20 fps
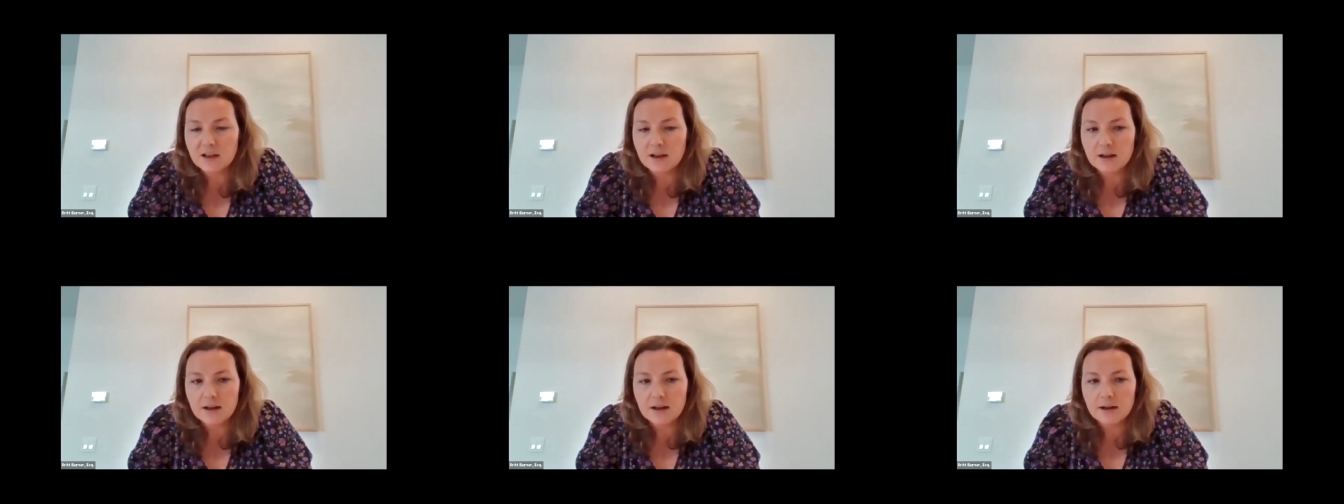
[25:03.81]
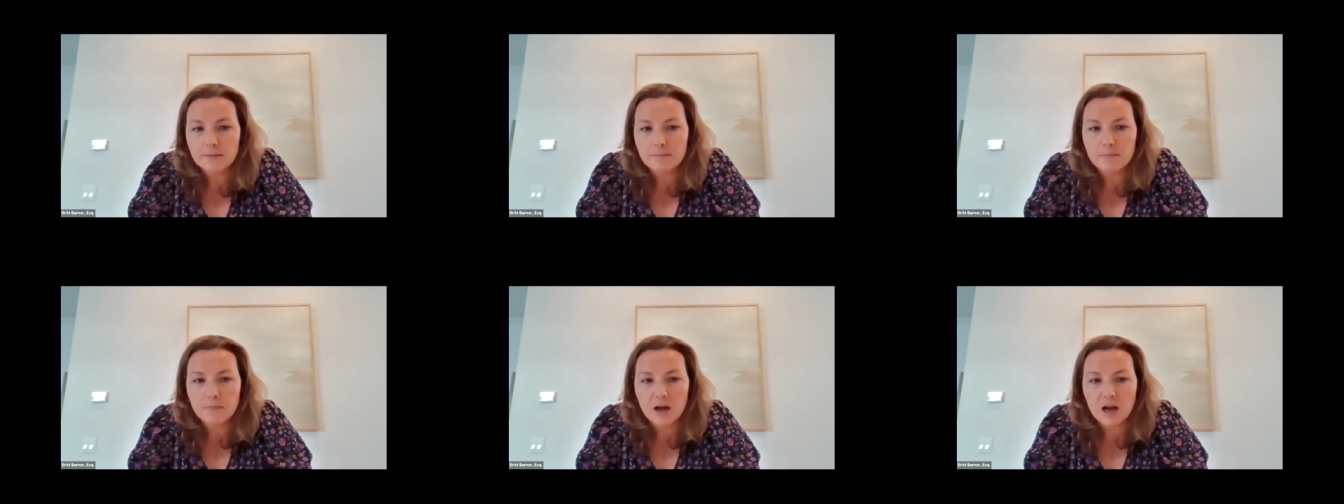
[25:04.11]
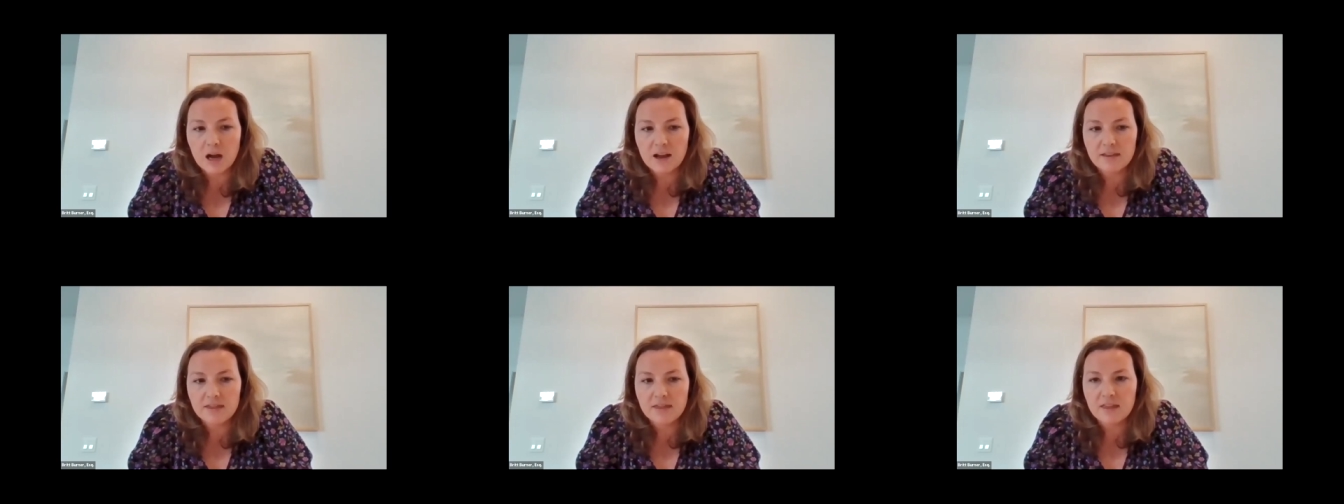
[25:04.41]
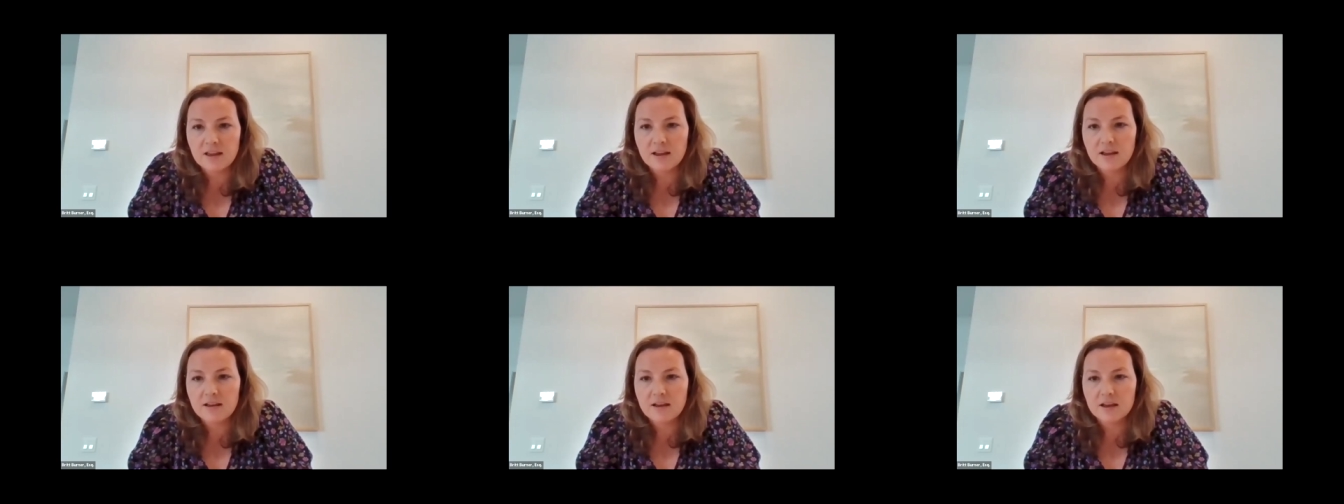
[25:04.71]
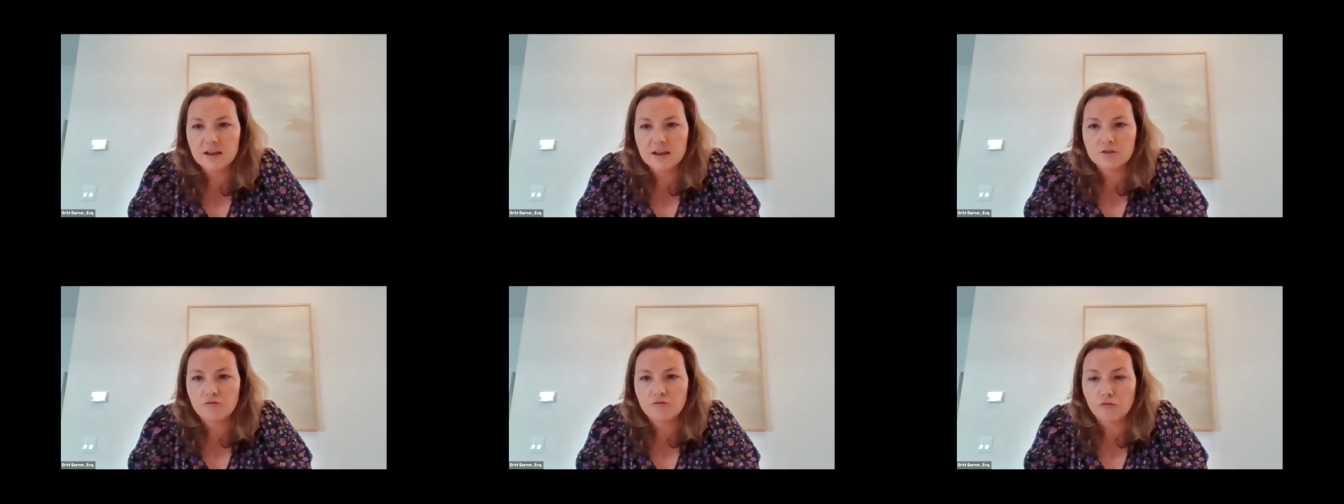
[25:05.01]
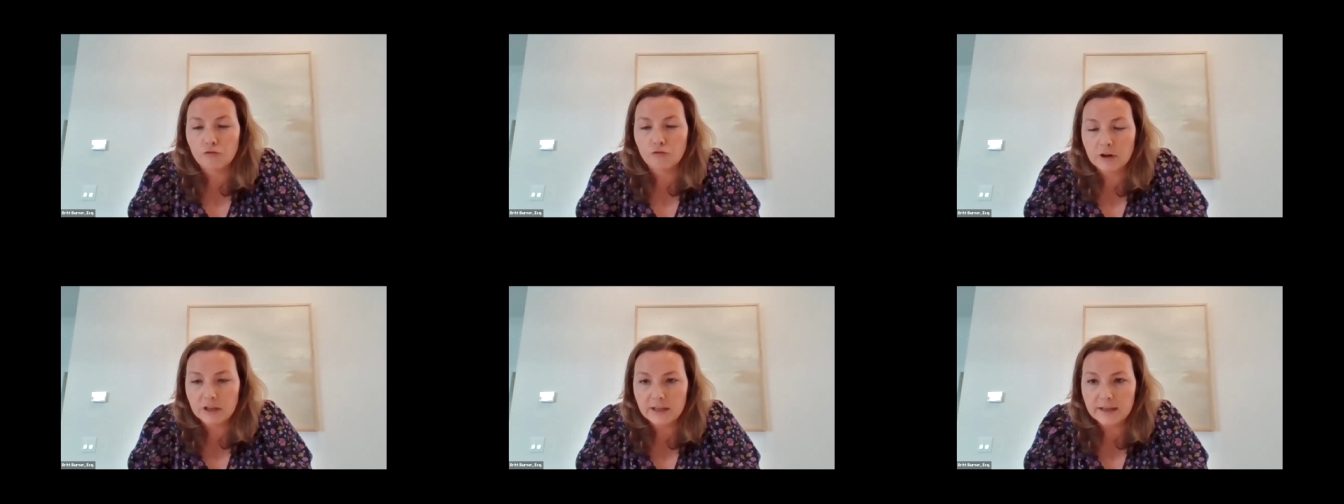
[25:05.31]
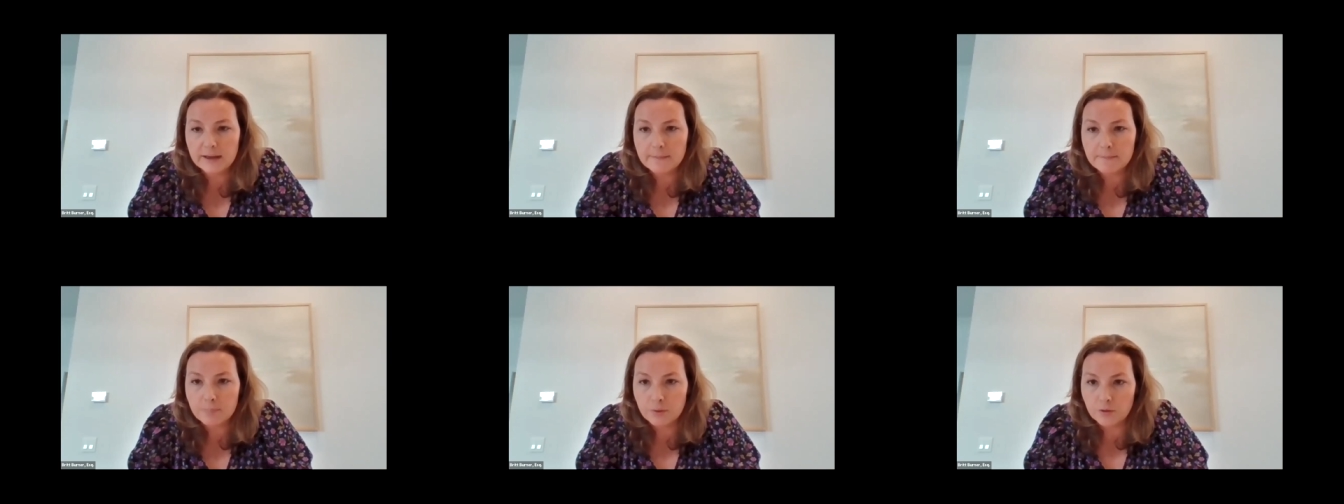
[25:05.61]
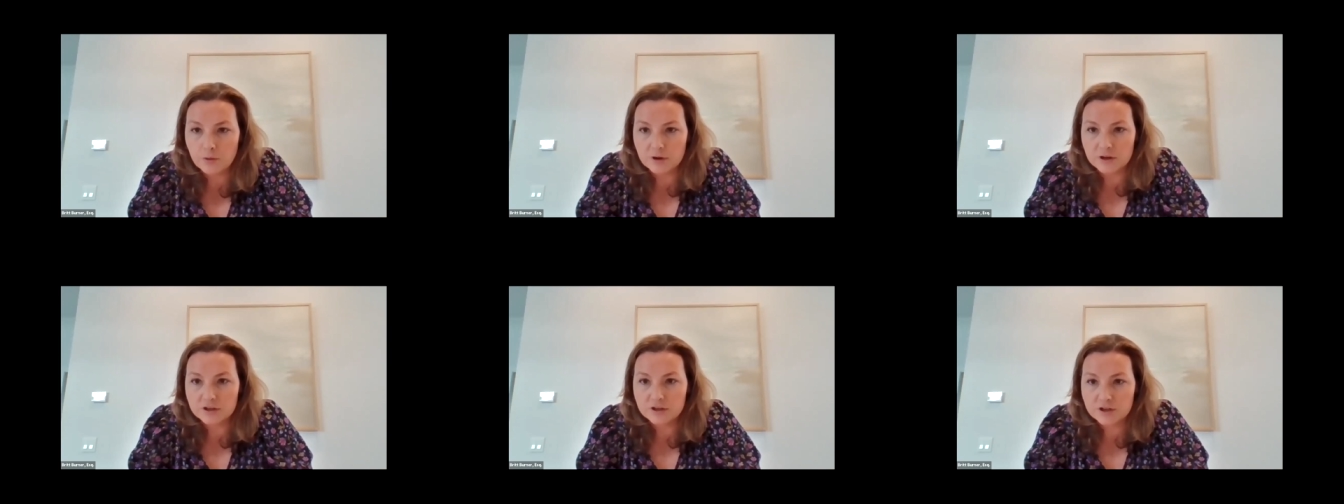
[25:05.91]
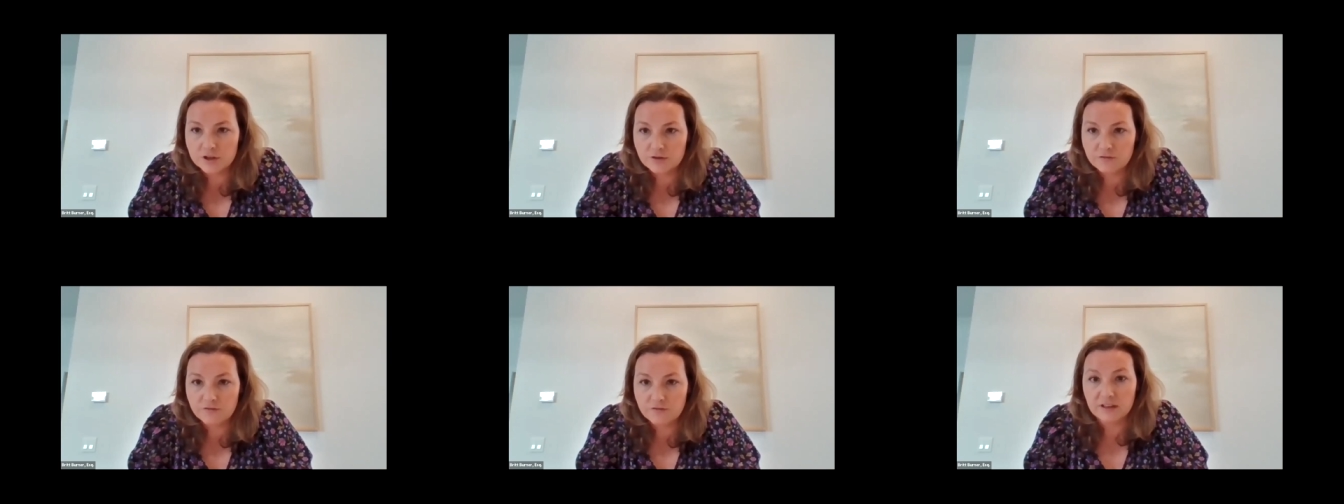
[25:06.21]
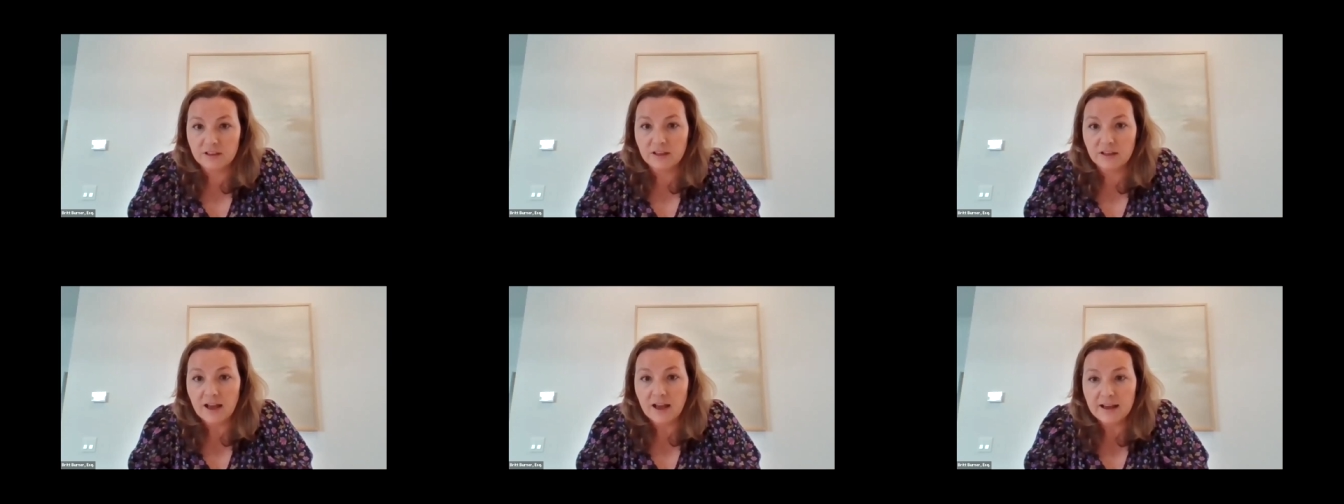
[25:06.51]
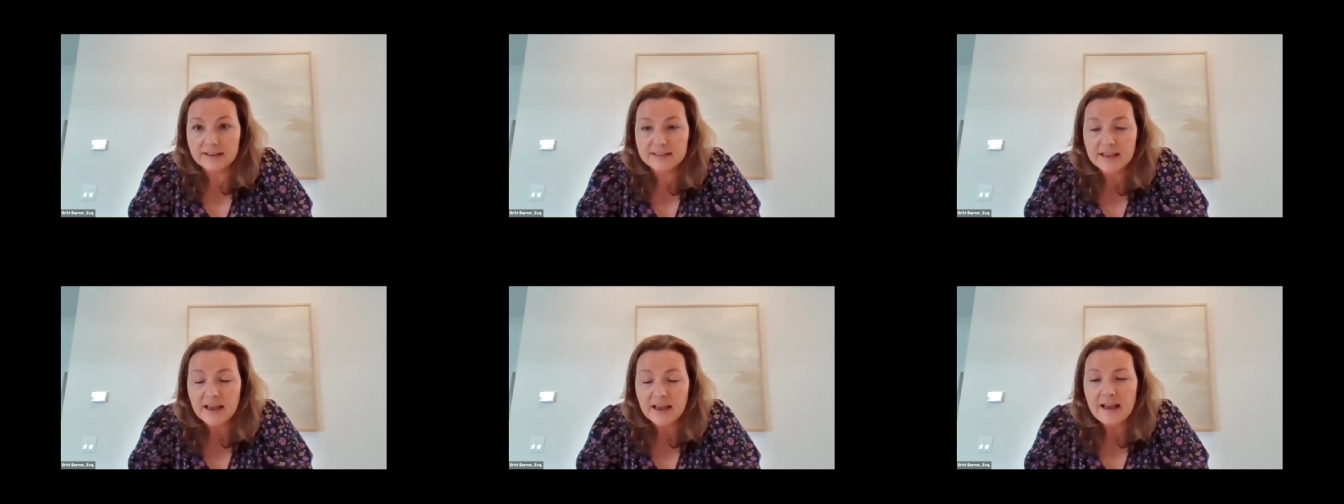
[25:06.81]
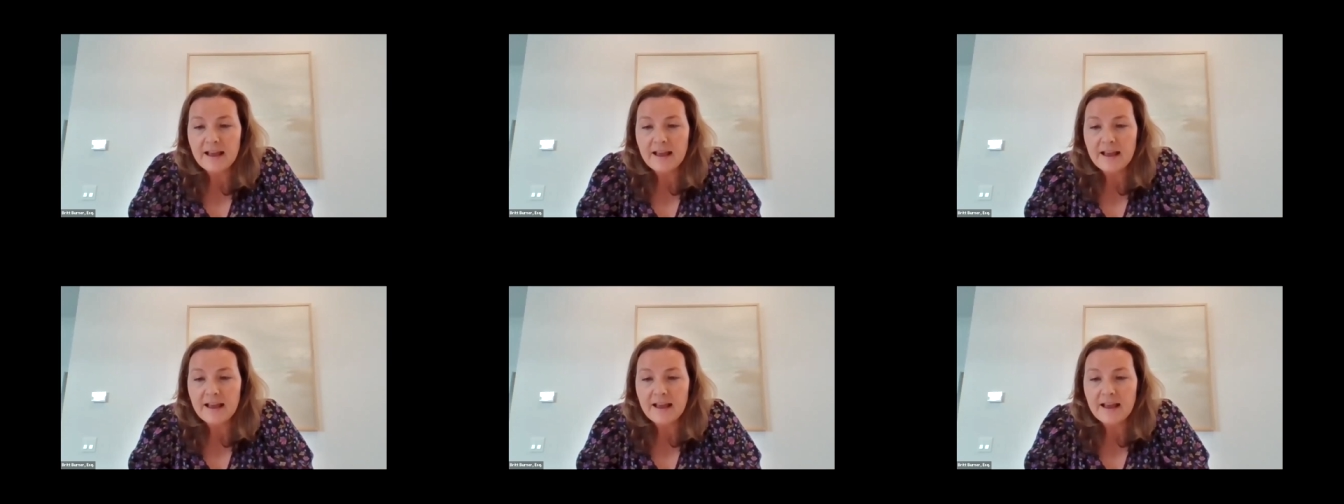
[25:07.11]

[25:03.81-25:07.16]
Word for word: um, I think it's really important to realize